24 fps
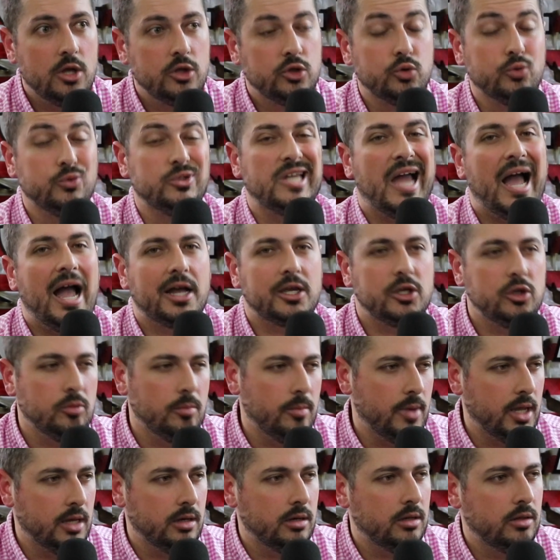to
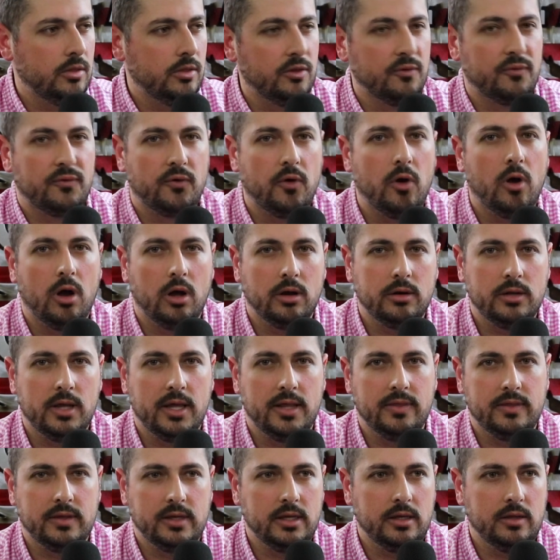document the fraud
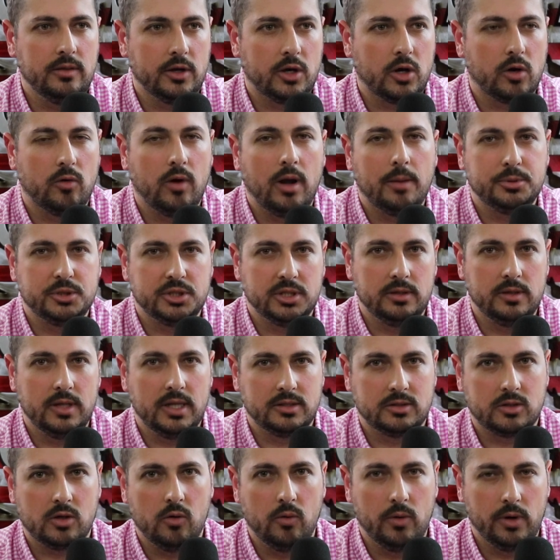and the corruption
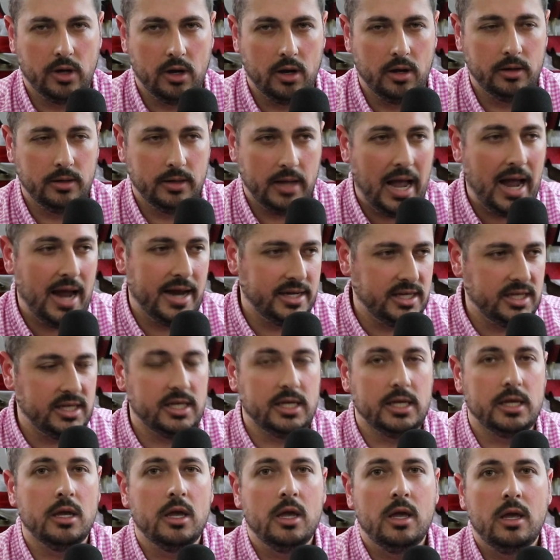that's going on,
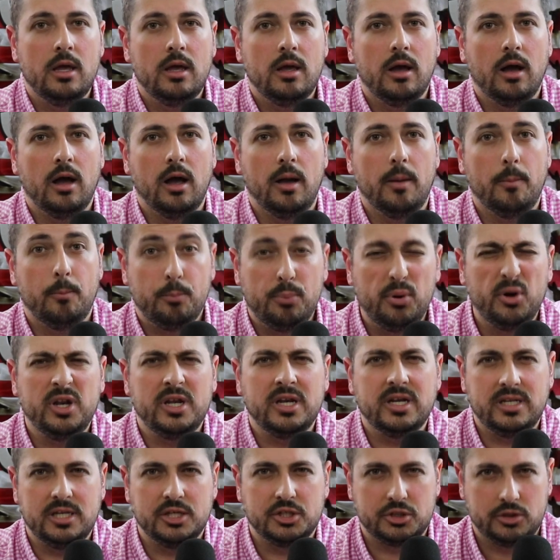i.e.
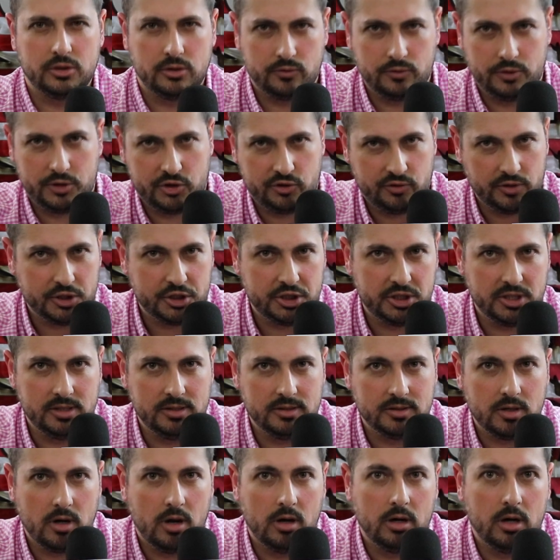Putting additional
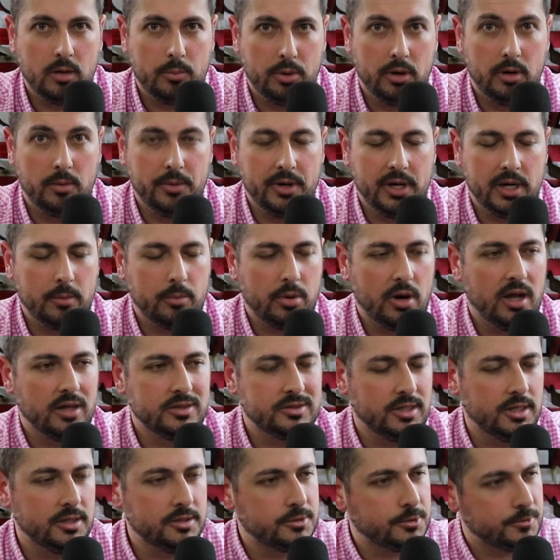restrictions on our permitting
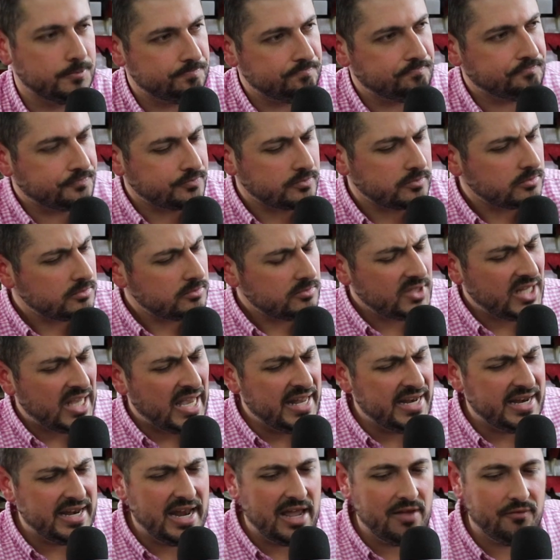process.
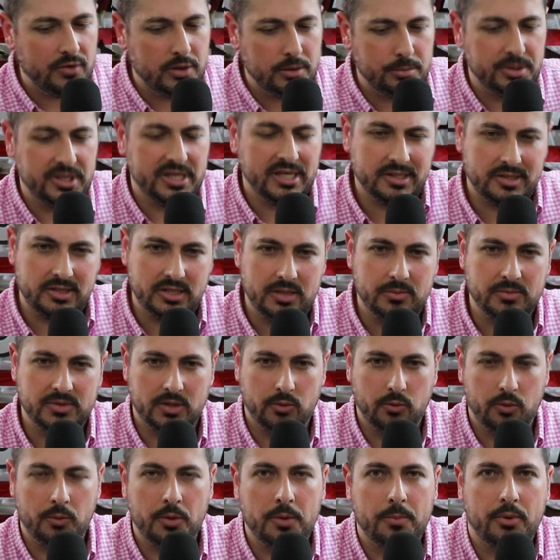And inevitably, it seems
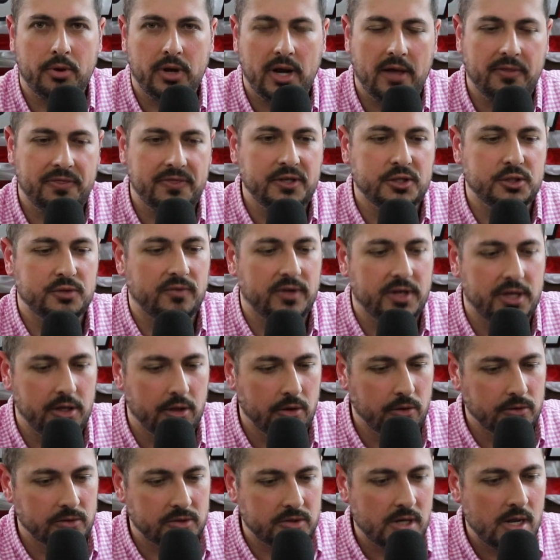that when we put out these
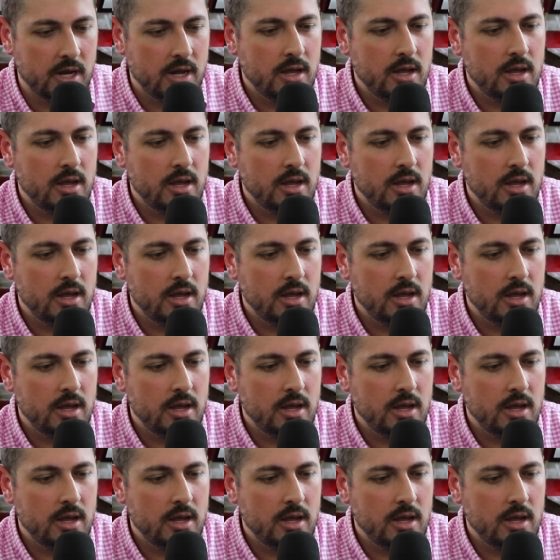videos,